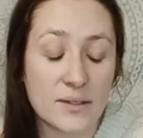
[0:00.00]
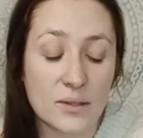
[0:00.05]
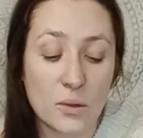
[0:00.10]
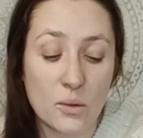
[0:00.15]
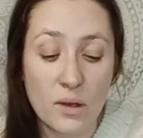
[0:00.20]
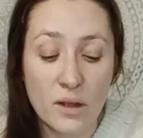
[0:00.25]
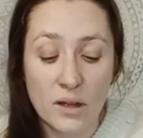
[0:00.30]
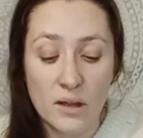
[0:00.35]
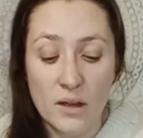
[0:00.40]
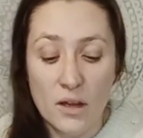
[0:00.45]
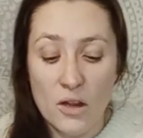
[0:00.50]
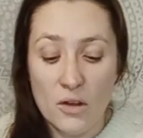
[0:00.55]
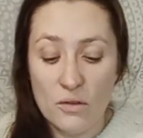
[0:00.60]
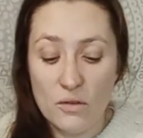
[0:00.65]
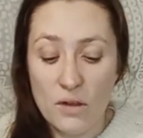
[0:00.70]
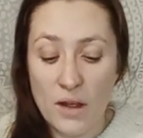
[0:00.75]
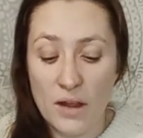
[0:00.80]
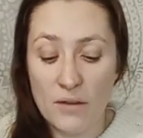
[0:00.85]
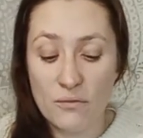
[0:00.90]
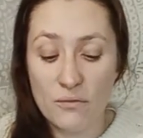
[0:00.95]
So
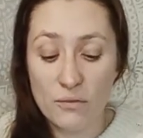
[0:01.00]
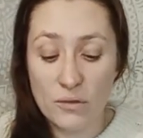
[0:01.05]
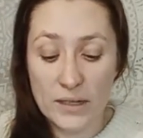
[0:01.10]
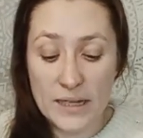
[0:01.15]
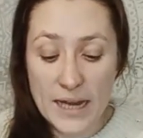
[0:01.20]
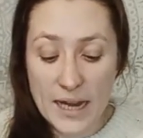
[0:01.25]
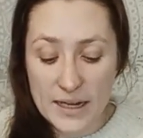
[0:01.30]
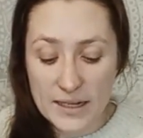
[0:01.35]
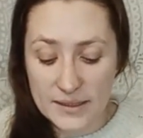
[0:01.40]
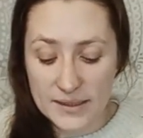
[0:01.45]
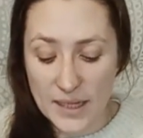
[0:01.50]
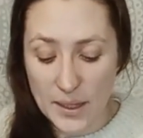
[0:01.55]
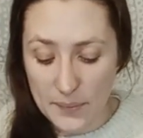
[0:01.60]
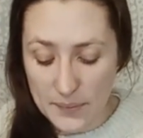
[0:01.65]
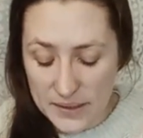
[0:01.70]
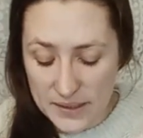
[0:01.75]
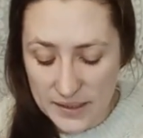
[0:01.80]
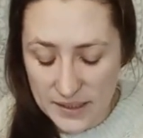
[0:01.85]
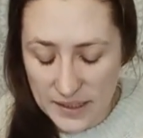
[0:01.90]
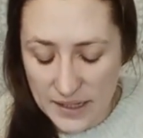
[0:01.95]
I've really had to
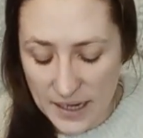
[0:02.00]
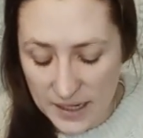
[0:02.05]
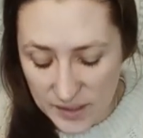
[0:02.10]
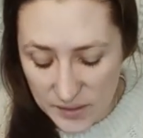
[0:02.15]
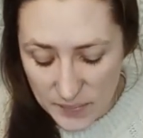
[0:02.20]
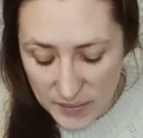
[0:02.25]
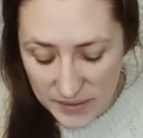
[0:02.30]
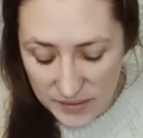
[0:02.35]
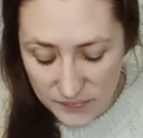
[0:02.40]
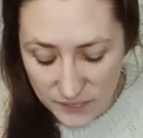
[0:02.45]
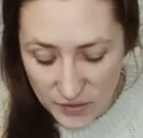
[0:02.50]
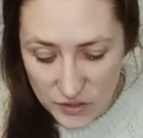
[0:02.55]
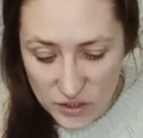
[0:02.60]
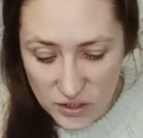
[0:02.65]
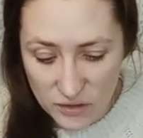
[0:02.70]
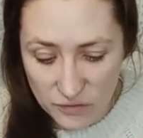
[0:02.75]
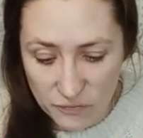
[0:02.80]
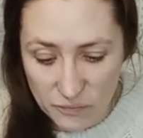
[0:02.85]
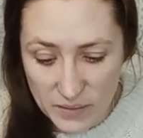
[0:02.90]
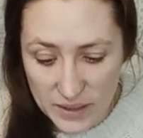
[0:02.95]
step into the next best
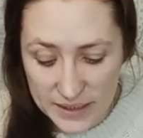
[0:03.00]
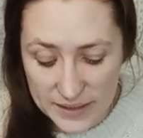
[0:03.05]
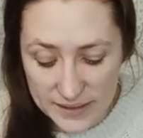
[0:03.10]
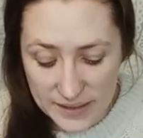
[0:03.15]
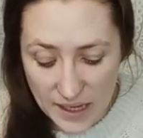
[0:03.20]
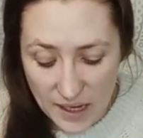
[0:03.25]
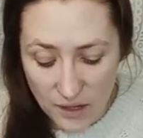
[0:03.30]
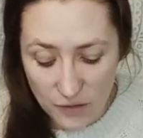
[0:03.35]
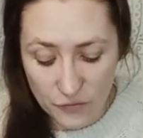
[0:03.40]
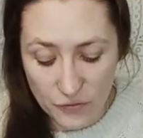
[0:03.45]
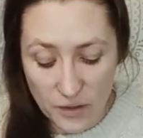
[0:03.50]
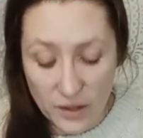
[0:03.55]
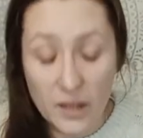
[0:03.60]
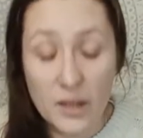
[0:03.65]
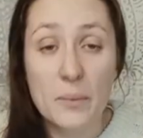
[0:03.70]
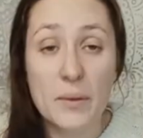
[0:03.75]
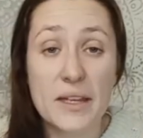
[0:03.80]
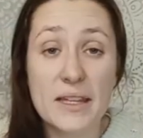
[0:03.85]
version of myself.